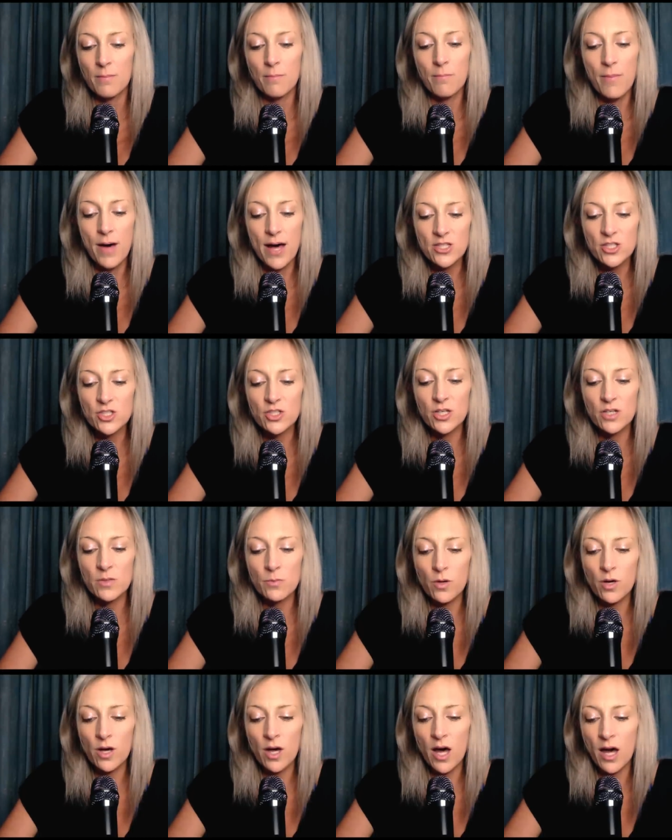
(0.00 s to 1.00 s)
Much
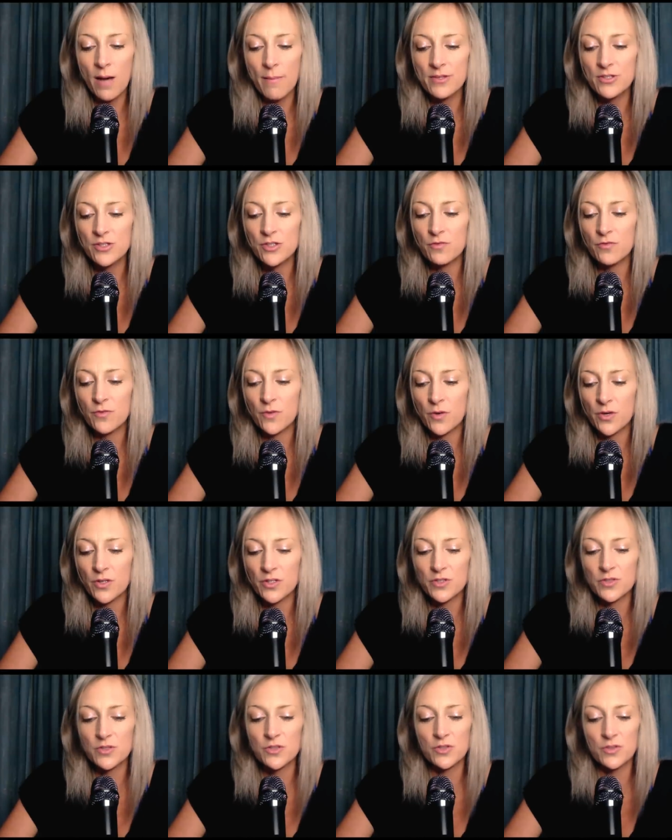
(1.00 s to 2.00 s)
good will come as you focus on